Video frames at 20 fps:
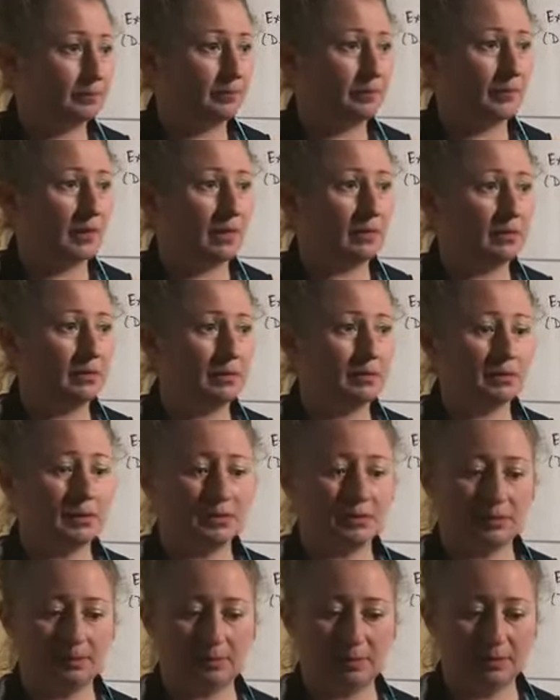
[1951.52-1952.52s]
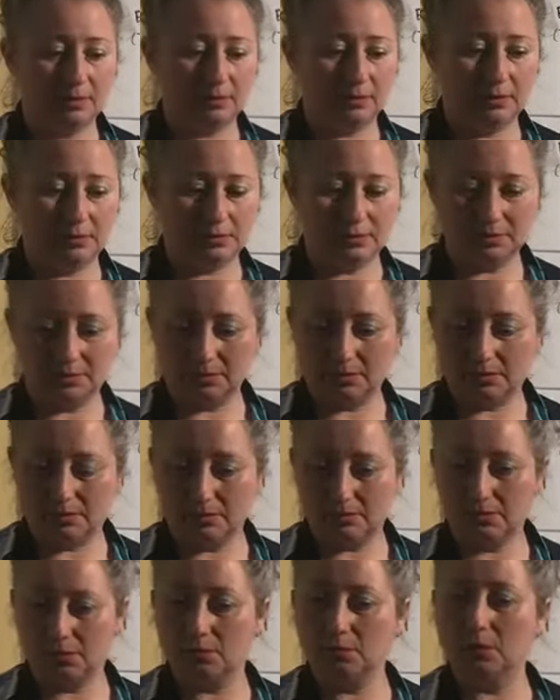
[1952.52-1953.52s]
I think that's about it.
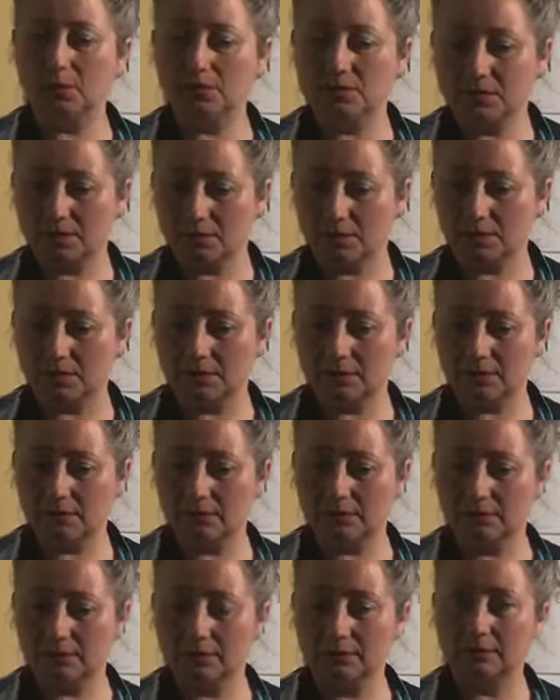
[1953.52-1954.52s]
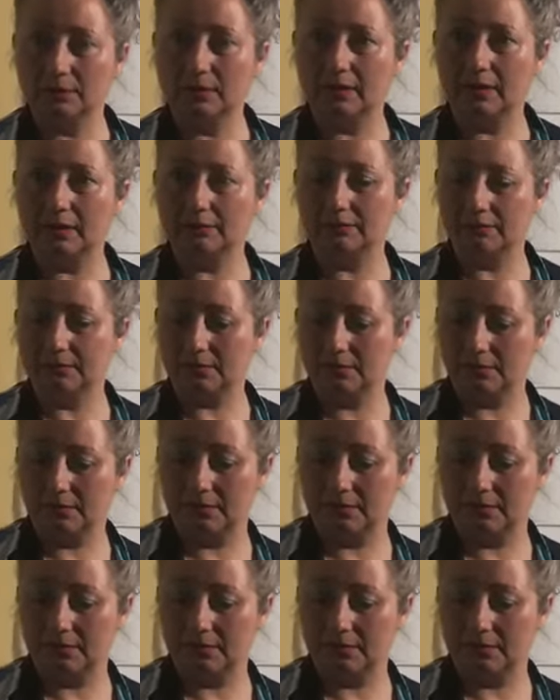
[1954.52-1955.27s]
Is there anything left